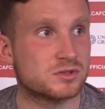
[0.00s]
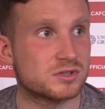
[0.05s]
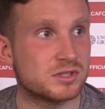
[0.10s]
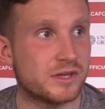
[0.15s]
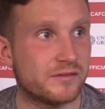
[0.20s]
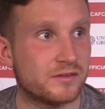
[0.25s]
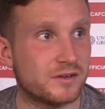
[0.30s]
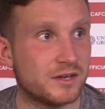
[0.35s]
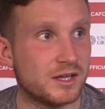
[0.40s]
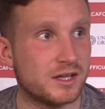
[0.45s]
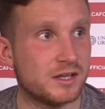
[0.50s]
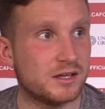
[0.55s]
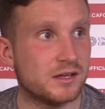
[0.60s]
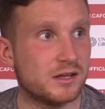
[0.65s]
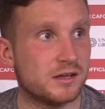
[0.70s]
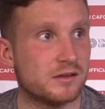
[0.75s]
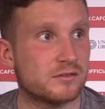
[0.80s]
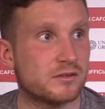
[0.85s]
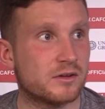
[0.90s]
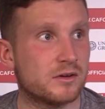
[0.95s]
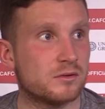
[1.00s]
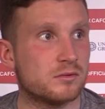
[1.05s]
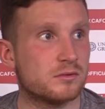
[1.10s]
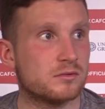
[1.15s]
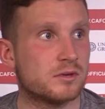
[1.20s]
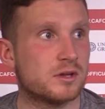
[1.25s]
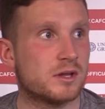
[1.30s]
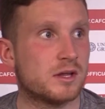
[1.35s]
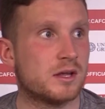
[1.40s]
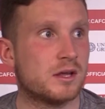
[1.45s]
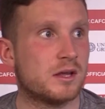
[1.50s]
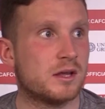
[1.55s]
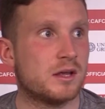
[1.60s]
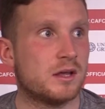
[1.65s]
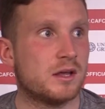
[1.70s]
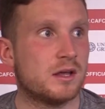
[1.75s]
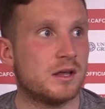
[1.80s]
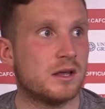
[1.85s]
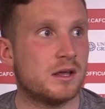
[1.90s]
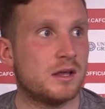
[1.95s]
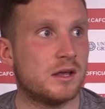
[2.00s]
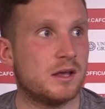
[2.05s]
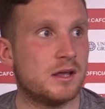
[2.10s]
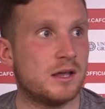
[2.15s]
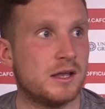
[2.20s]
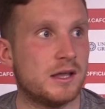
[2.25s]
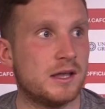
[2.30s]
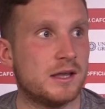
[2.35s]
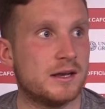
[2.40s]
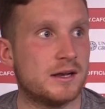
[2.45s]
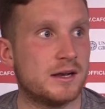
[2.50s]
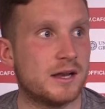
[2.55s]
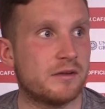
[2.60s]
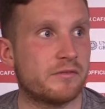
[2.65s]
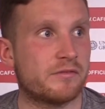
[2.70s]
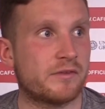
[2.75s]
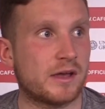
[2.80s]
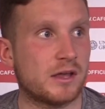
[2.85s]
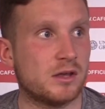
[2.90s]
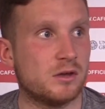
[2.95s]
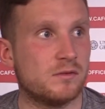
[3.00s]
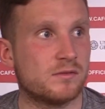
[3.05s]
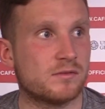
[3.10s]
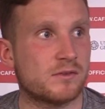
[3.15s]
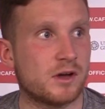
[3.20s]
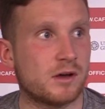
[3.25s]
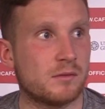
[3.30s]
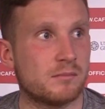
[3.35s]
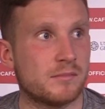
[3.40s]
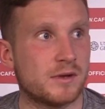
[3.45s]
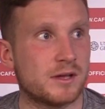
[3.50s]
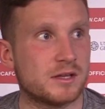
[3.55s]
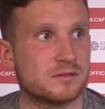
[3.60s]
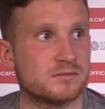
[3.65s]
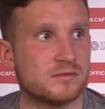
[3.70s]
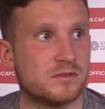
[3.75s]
17 years old in an FA Youth Cup match